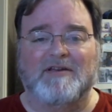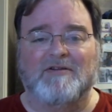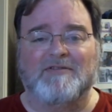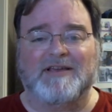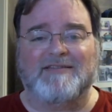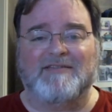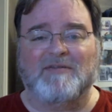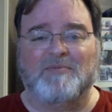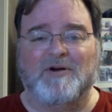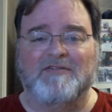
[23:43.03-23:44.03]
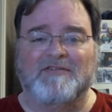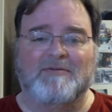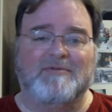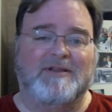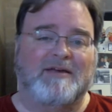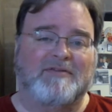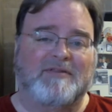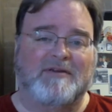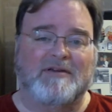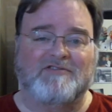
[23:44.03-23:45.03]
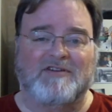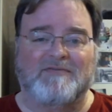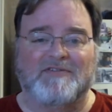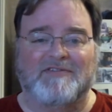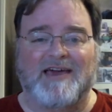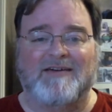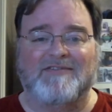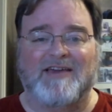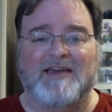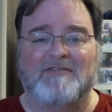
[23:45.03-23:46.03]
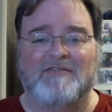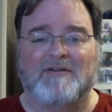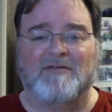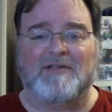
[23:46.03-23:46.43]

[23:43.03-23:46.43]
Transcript: You don't get to see the president without the chief of staff saying so,